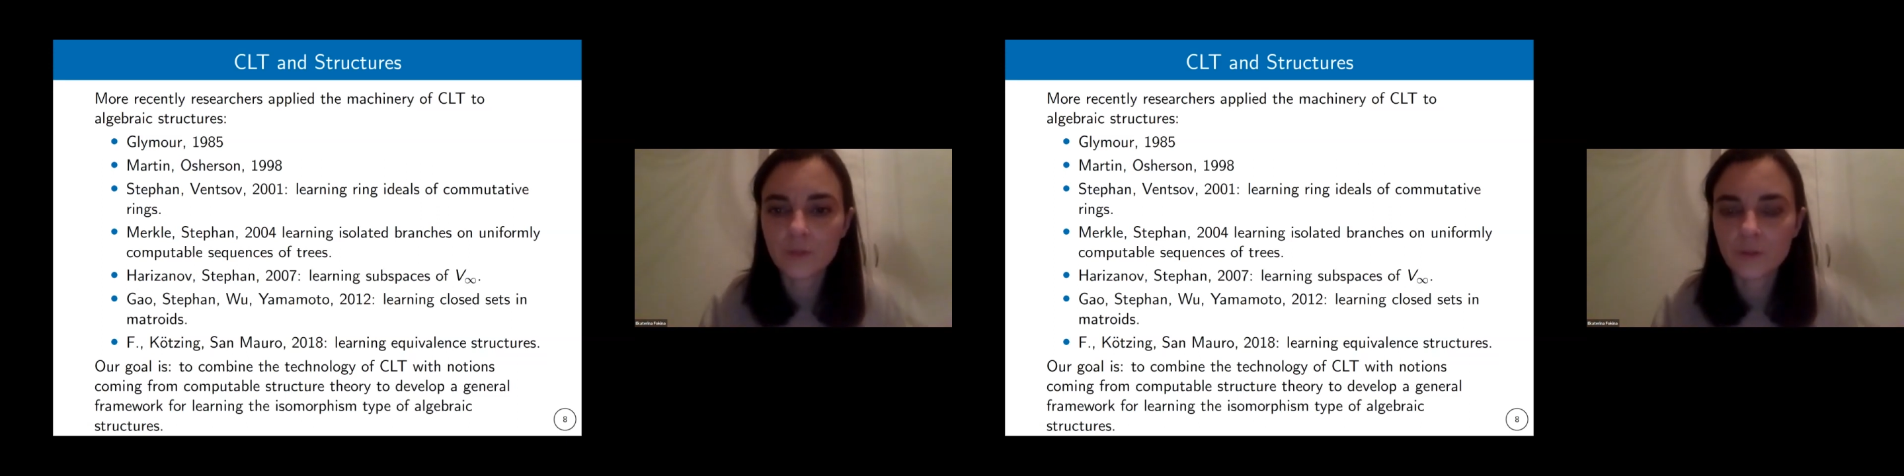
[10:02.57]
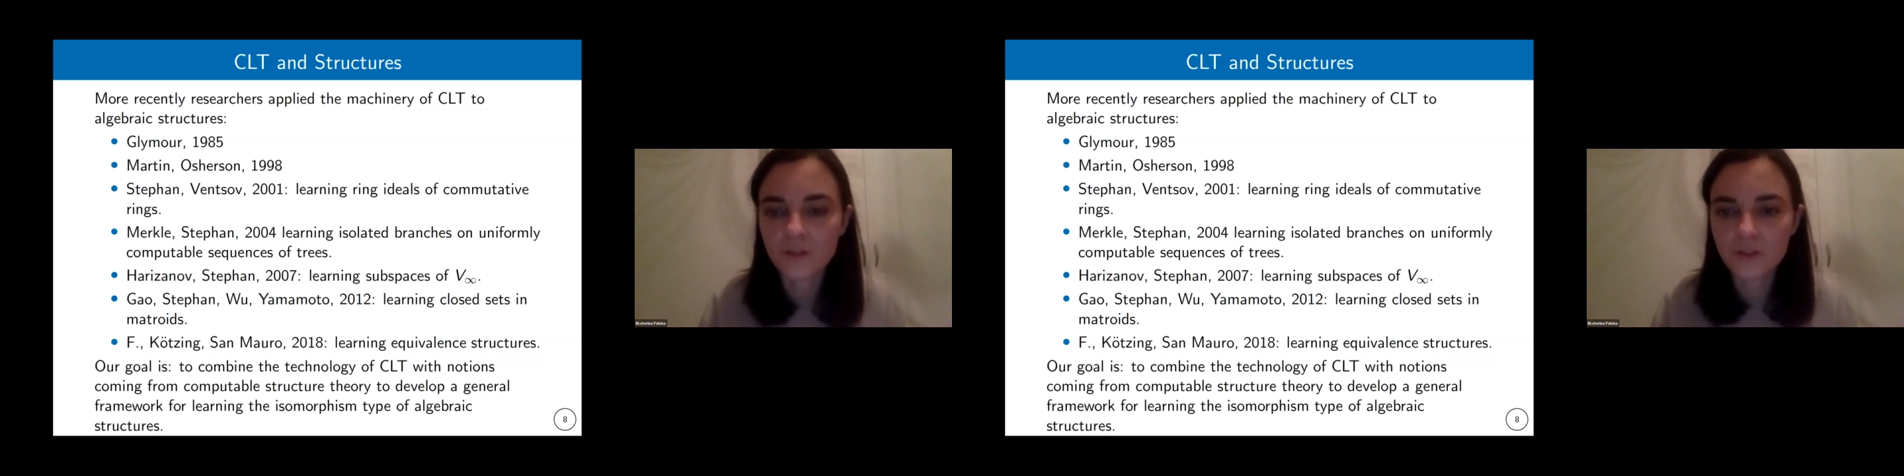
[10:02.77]

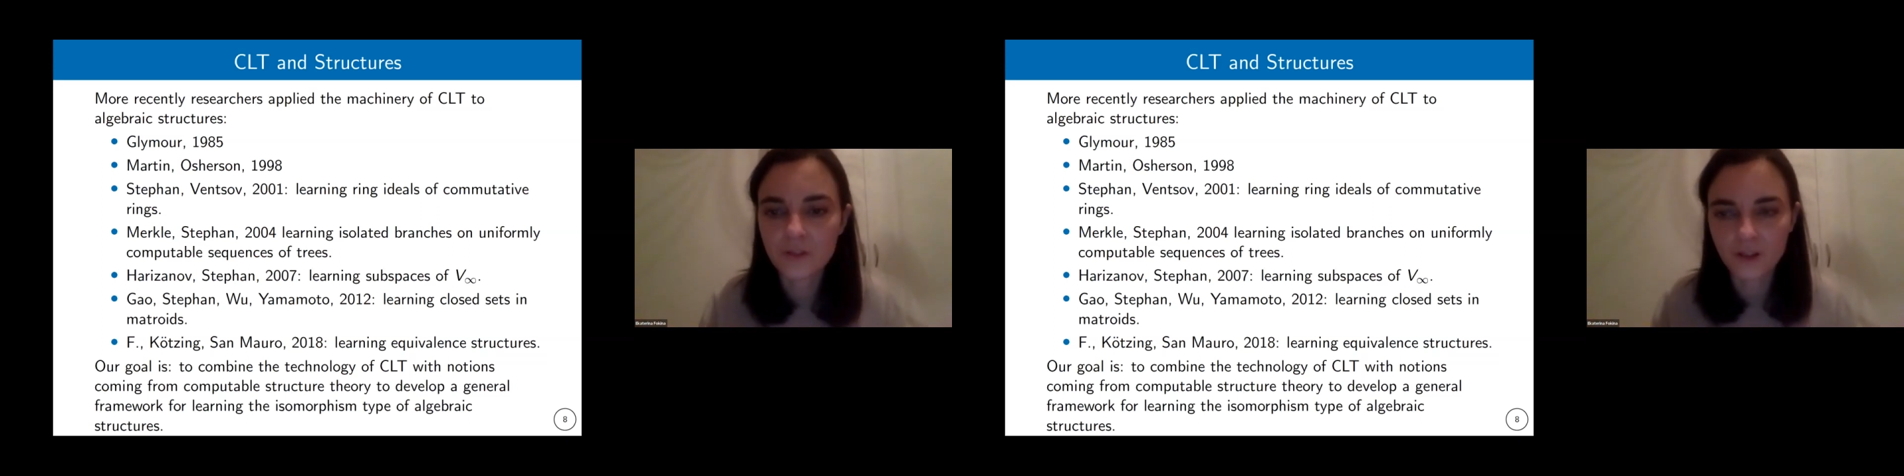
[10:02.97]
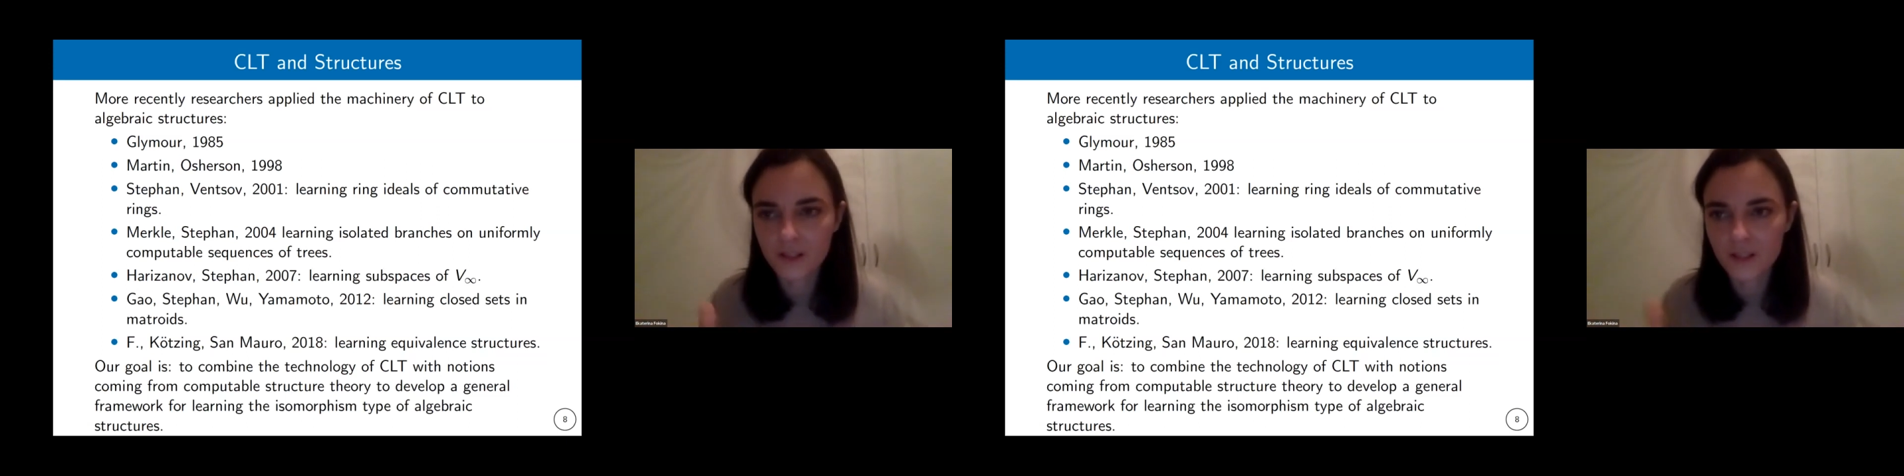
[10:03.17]
not
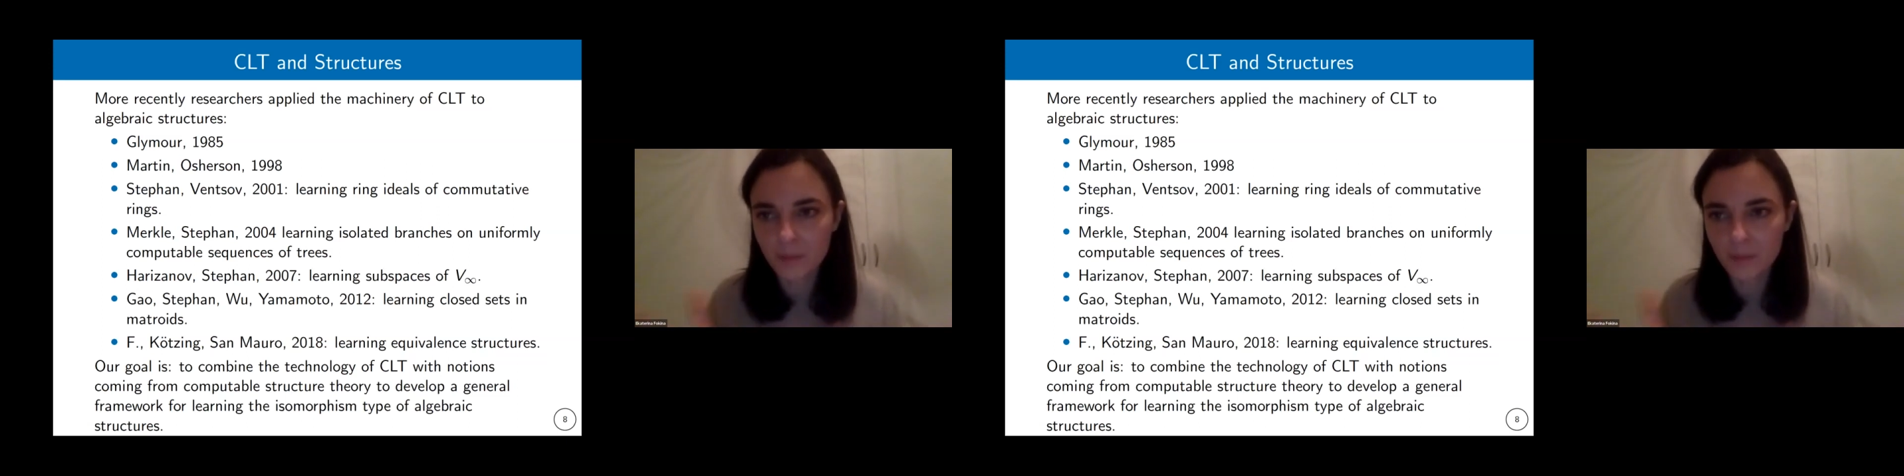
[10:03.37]
necessarily